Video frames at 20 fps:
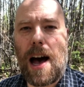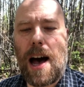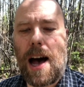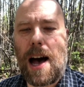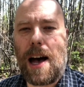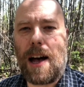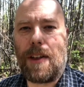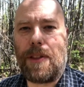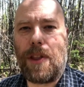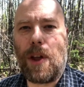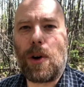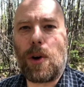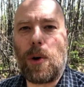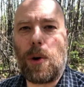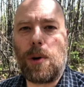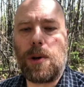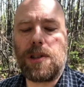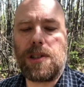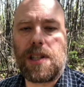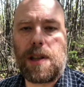They'll
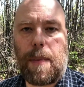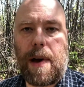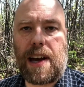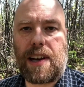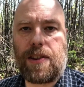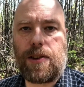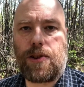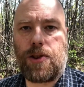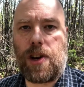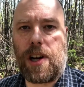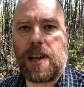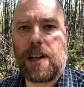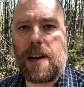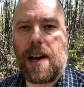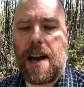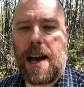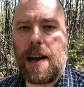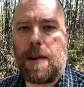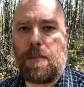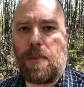go to the back of their truck
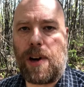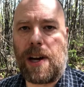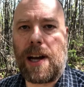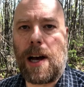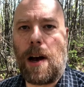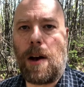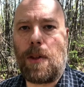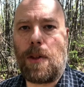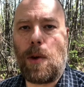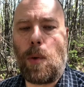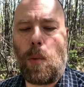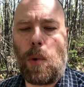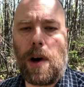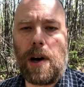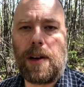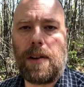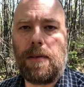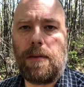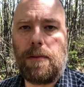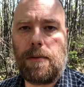and bring out the
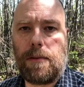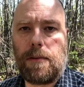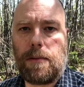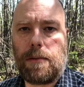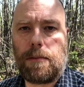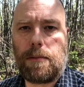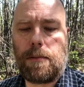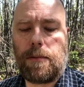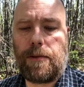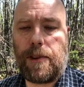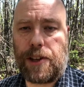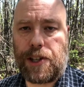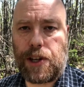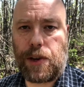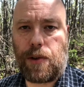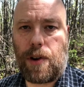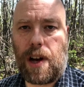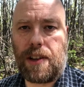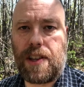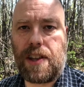one
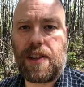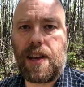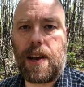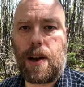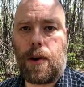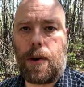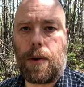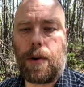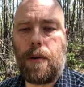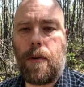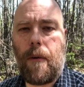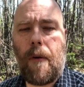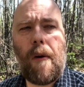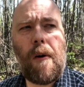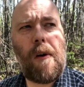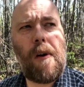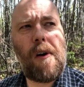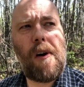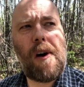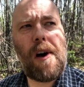fishing rod that they own,
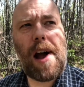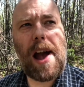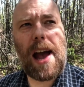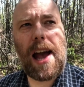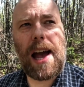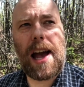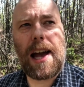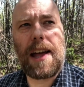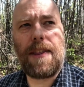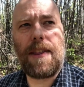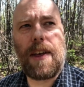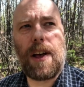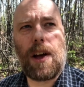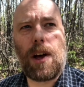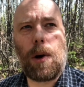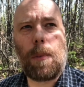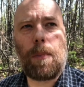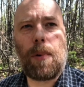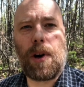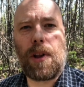and
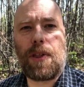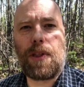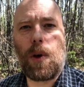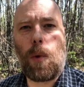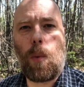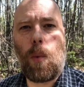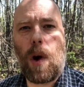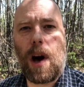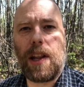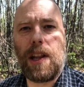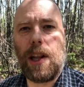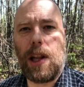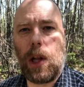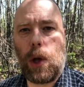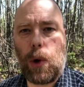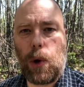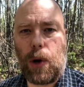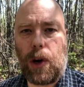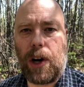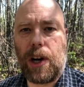they'll put the one
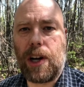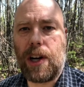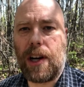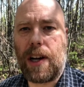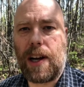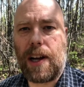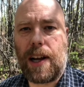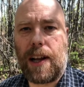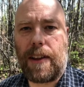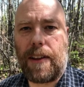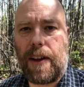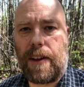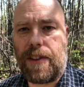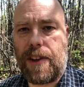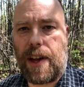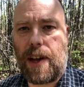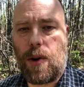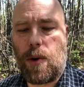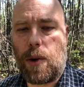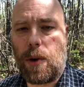lure that
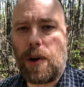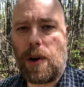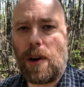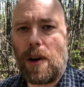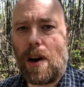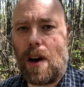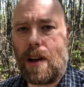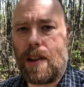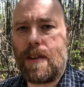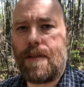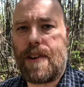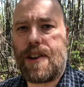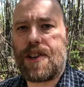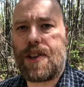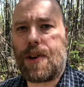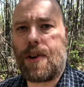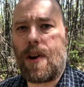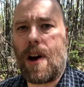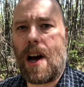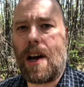they own on the
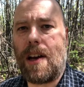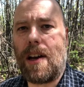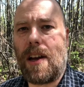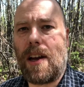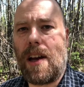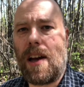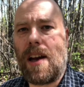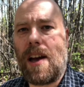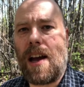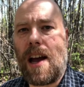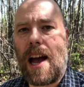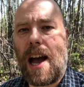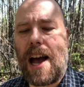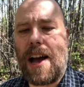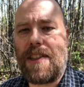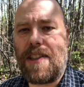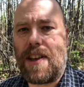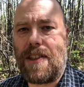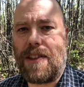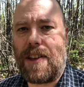fishing rod,
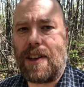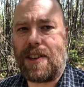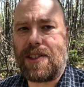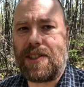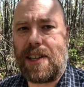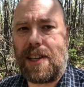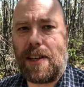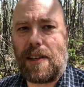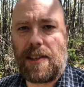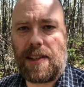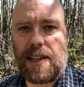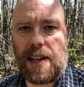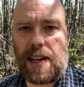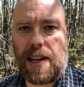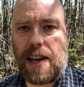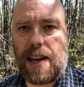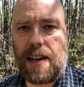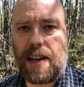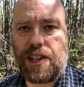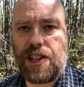and then they'll sit
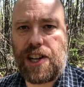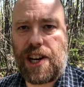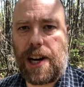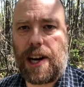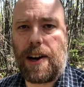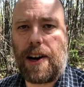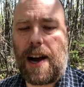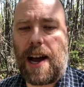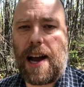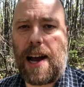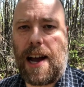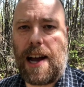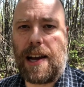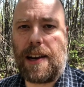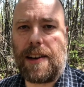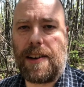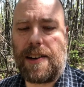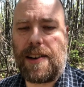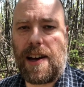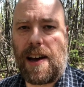in a chair
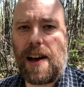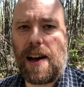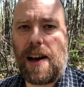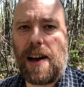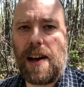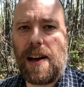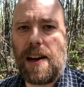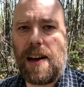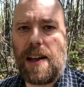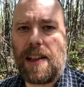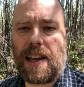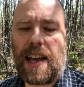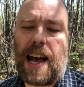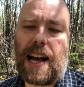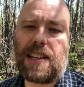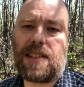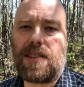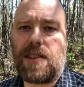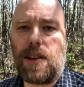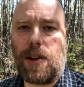and
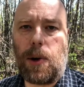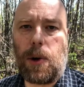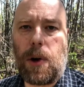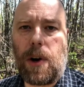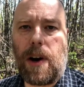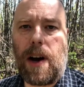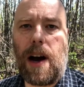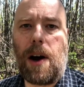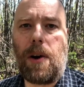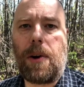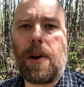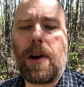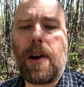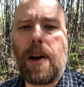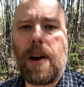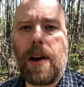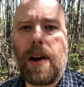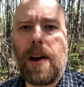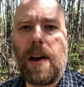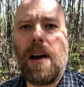cast the lure out,
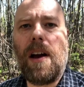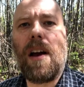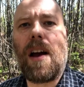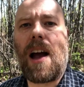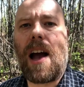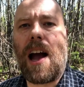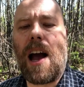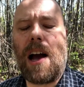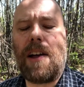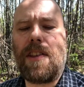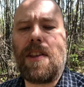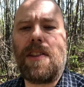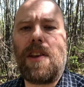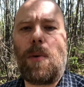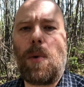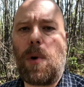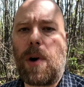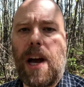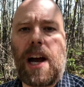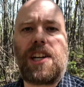and then they
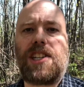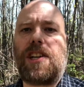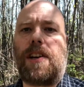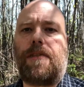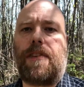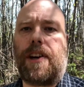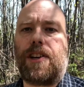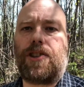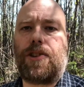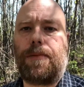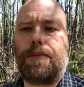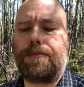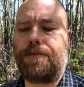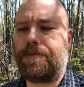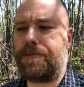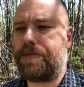won't catch any fish.